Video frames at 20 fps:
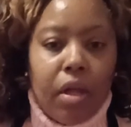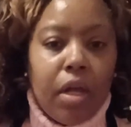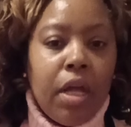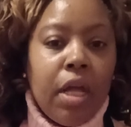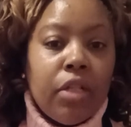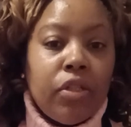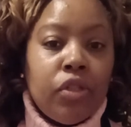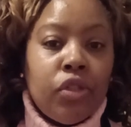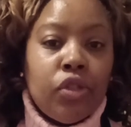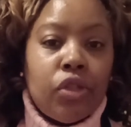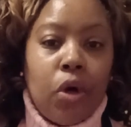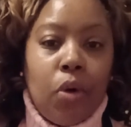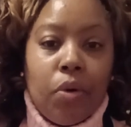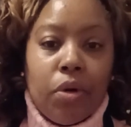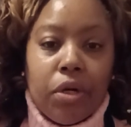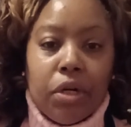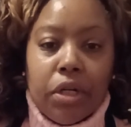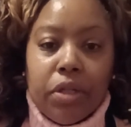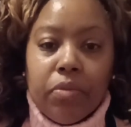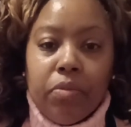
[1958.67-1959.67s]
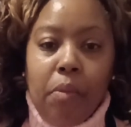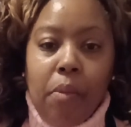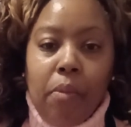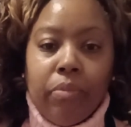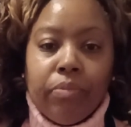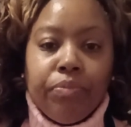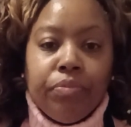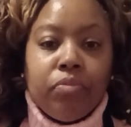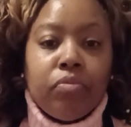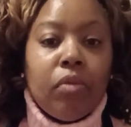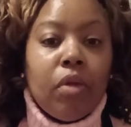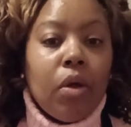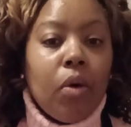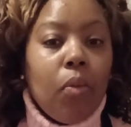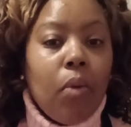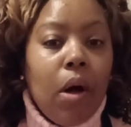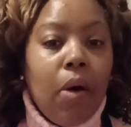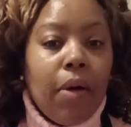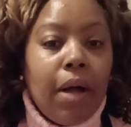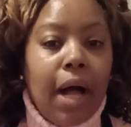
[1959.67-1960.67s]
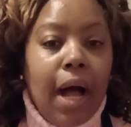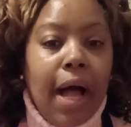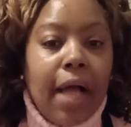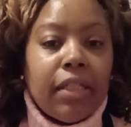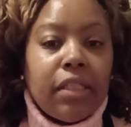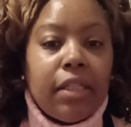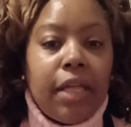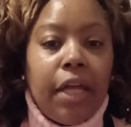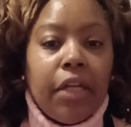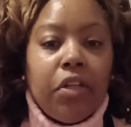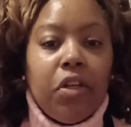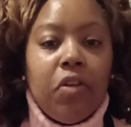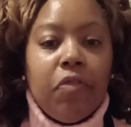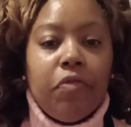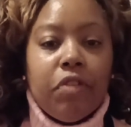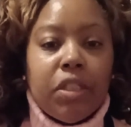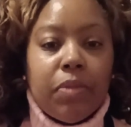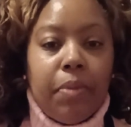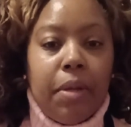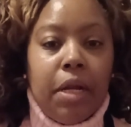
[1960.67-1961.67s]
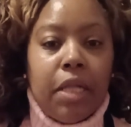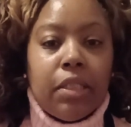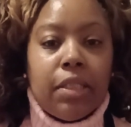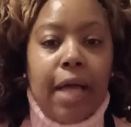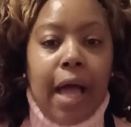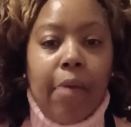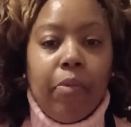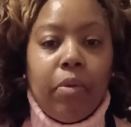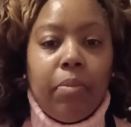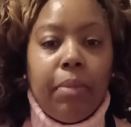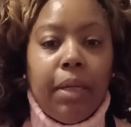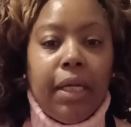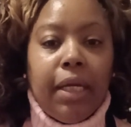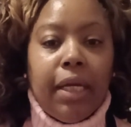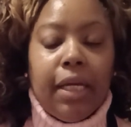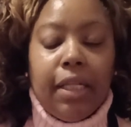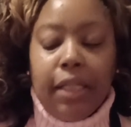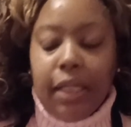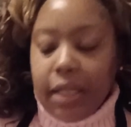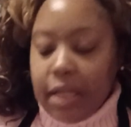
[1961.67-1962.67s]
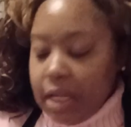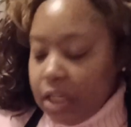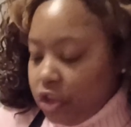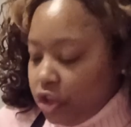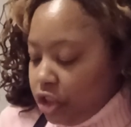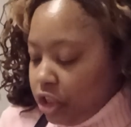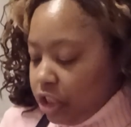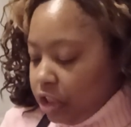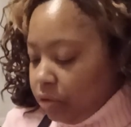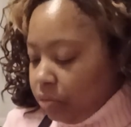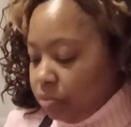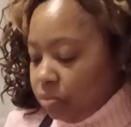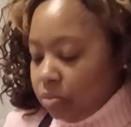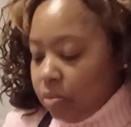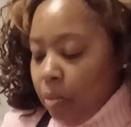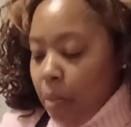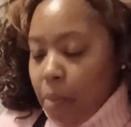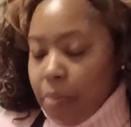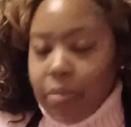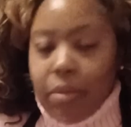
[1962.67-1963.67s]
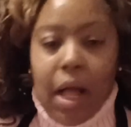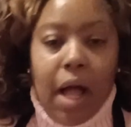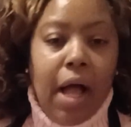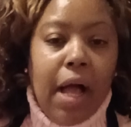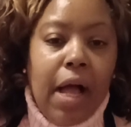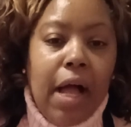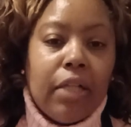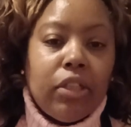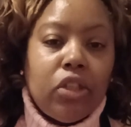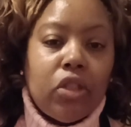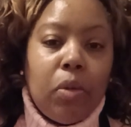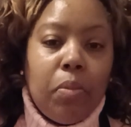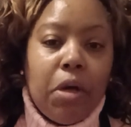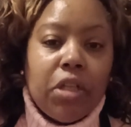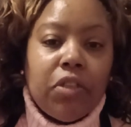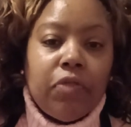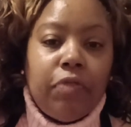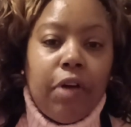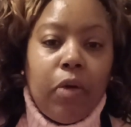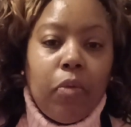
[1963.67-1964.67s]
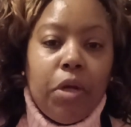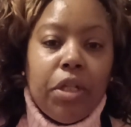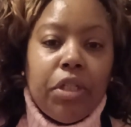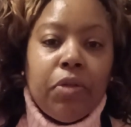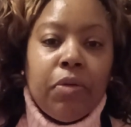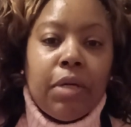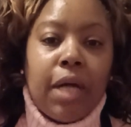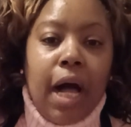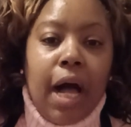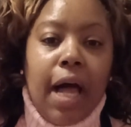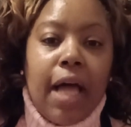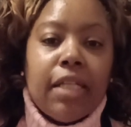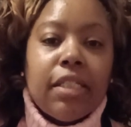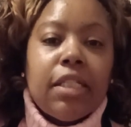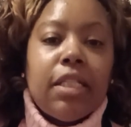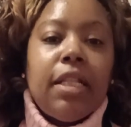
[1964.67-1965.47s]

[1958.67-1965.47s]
It's so good. Well, guys, thank you for spending time with me in the kitchen. I had so much fun with you guys.